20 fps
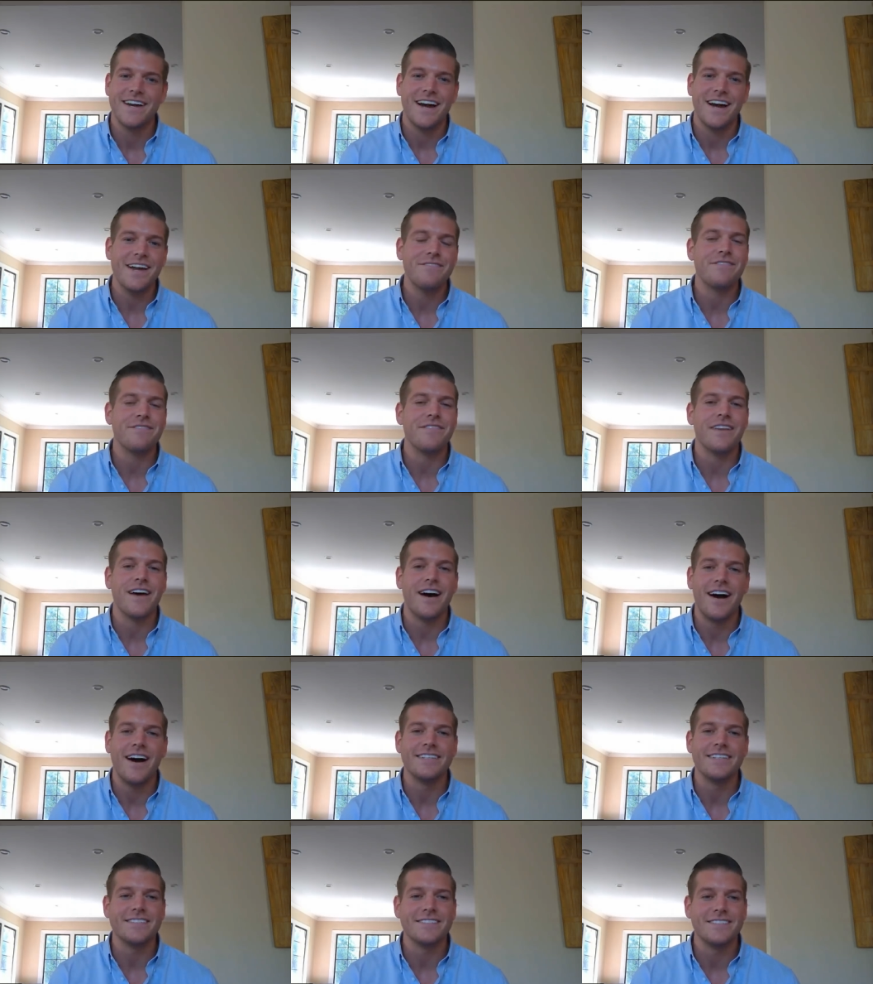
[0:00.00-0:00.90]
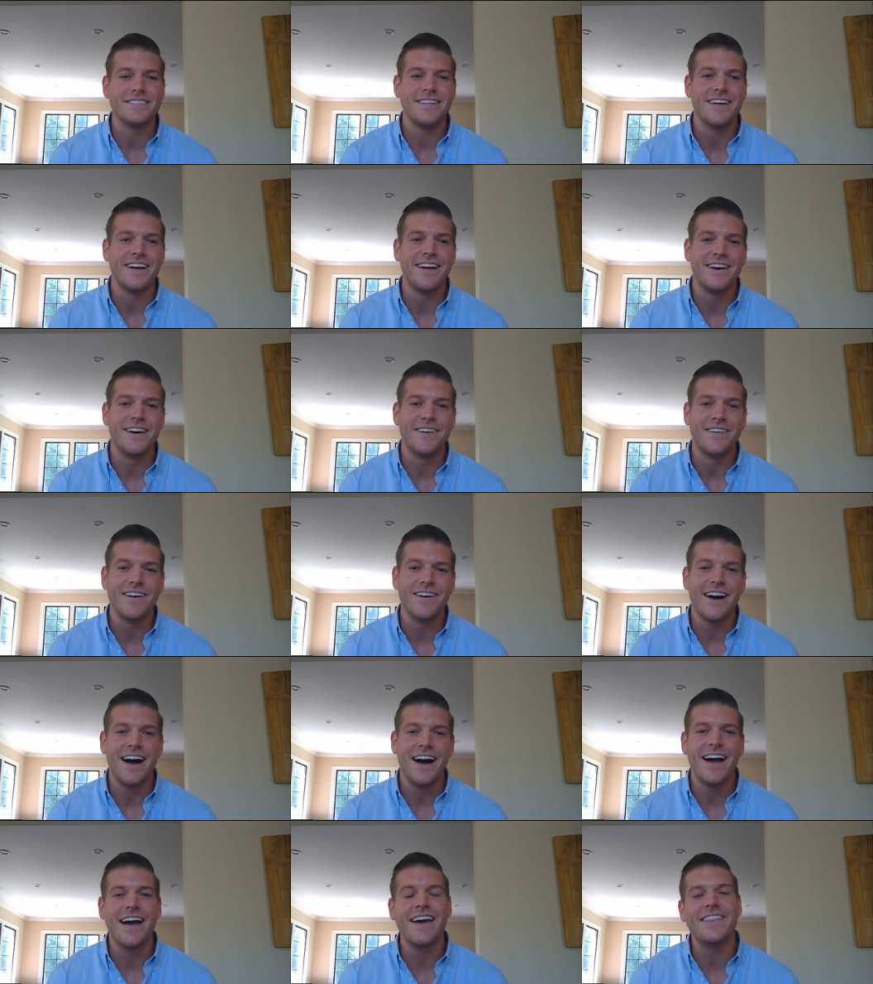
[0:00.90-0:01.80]
I have not. No. I,
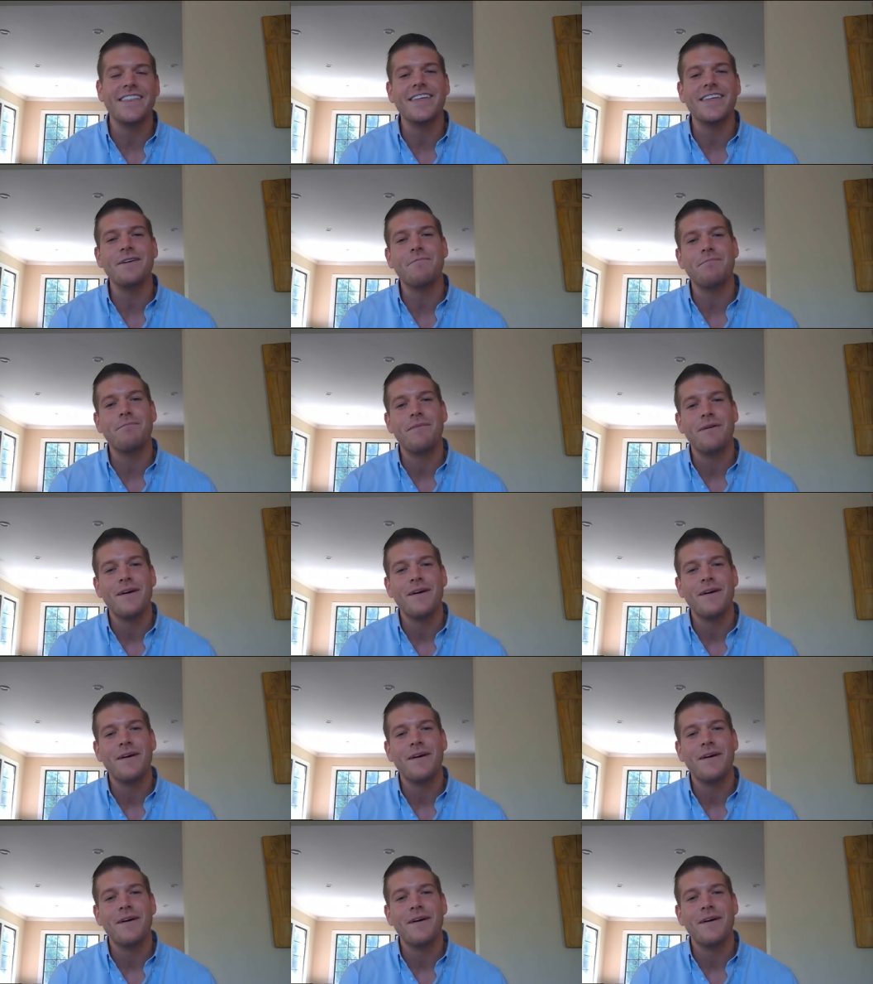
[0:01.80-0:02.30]
think,